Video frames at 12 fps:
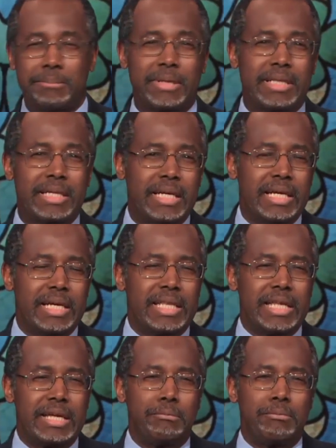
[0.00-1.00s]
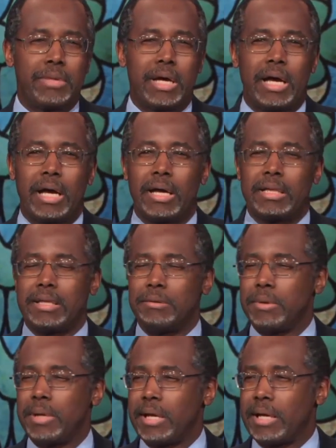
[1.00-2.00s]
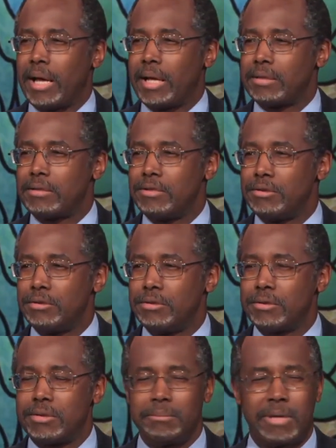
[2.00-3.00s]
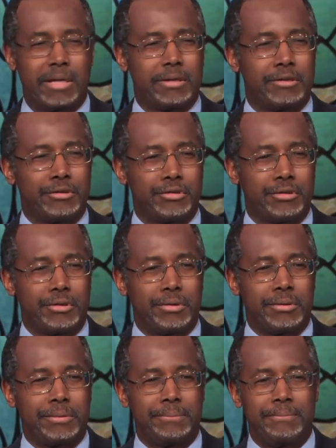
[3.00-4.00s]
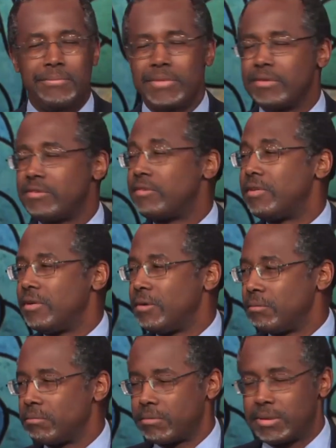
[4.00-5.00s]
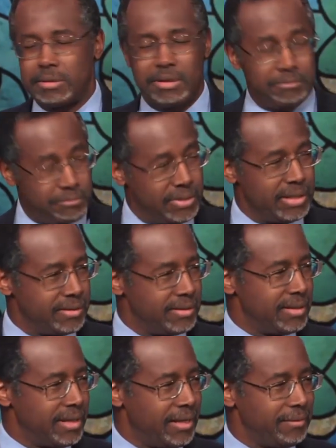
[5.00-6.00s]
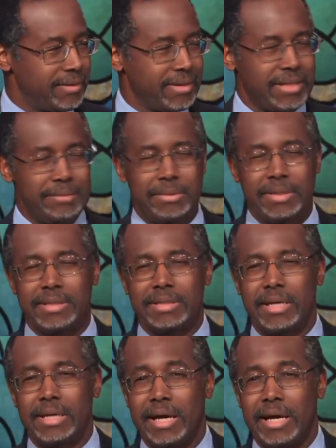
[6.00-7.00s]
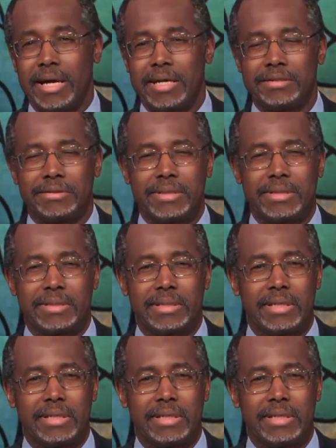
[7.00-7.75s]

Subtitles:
But then when I got to medical school, still convinced that I was going to be a psychiatrist,